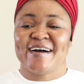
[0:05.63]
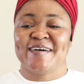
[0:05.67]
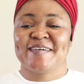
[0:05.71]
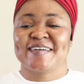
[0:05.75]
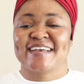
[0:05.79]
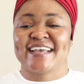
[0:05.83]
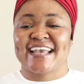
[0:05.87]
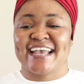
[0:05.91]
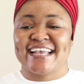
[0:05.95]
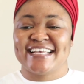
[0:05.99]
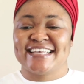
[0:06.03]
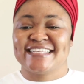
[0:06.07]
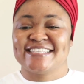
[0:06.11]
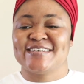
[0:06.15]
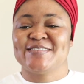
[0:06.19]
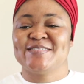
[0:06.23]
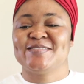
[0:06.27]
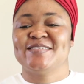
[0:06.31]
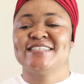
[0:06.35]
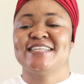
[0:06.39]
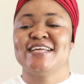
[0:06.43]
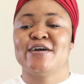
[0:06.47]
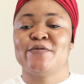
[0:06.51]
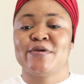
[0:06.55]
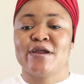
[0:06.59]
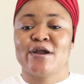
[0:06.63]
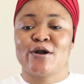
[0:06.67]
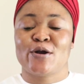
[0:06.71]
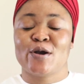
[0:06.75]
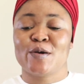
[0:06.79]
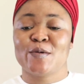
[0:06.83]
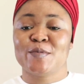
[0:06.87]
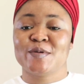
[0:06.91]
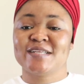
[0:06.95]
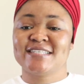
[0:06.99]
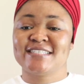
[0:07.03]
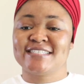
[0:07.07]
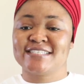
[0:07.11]
Okay, so today we are
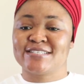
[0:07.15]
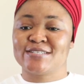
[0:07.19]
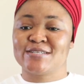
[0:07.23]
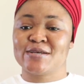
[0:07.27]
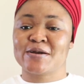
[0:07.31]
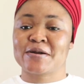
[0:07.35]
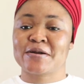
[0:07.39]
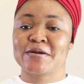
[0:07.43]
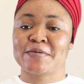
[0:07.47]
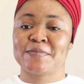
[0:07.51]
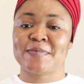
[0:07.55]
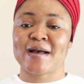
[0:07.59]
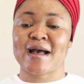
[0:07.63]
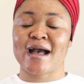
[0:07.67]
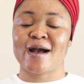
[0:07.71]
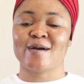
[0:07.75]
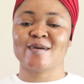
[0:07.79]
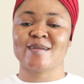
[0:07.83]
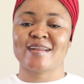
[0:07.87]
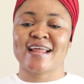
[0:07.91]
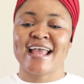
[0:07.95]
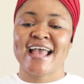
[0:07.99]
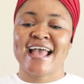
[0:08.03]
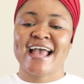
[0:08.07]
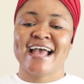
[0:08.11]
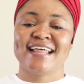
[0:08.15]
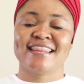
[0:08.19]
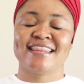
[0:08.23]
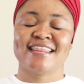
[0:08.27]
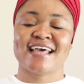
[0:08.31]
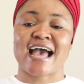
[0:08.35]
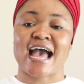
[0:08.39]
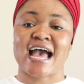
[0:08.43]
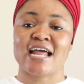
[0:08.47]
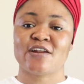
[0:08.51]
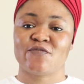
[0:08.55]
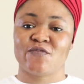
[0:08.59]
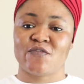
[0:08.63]
going to talk about
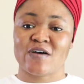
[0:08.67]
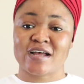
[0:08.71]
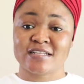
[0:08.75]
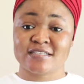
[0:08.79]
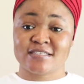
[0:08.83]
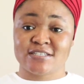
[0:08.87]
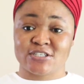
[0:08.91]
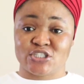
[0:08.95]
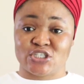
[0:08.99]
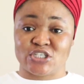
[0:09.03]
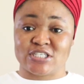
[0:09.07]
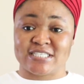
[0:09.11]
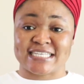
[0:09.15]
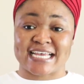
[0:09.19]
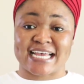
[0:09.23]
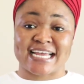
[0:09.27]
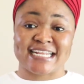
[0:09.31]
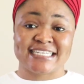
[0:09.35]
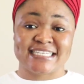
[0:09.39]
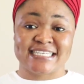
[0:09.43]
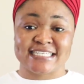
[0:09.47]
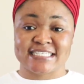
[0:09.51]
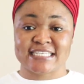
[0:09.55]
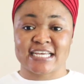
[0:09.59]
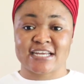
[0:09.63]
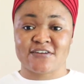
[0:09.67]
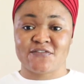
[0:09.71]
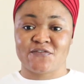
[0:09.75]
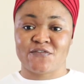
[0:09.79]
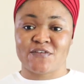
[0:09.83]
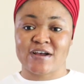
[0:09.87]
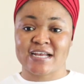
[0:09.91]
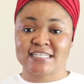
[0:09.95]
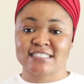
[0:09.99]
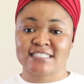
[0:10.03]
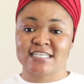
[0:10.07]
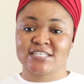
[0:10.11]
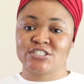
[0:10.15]
the advantages and
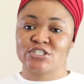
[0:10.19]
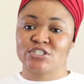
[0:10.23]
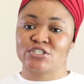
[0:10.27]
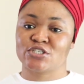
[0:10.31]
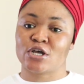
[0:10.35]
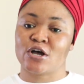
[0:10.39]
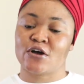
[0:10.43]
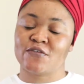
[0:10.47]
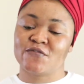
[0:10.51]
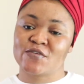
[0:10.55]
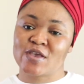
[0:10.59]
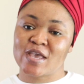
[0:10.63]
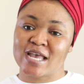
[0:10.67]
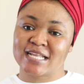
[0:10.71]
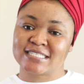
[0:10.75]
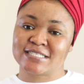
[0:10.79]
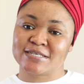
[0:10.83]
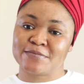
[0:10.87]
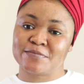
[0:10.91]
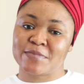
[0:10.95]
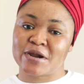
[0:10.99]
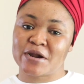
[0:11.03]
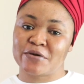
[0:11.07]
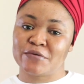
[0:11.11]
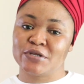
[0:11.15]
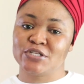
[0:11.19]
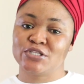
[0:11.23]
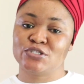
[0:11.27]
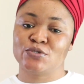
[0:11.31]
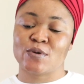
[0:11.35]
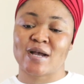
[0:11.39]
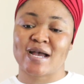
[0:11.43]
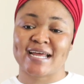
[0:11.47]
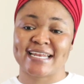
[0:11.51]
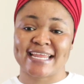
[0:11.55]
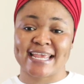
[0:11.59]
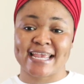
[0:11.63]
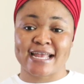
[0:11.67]
disadvantages of getting married
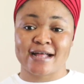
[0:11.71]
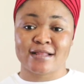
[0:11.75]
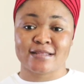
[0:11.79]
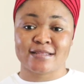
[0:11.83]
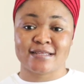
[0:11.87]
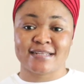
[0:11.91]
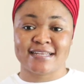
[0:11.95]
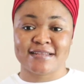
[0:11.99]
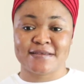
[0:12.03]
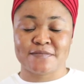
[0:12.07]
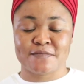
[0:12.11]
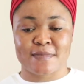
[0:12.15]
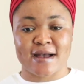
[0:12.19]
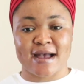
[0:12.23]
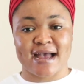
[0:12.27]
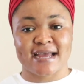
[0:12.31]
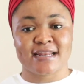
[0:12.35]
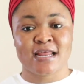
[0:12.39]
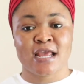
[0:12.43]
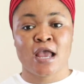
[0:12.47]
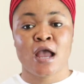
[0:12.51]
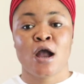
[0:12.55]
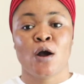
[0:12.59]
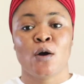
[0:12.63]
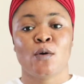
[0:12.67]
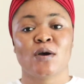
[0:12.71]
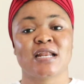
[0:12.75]
to an elderly man.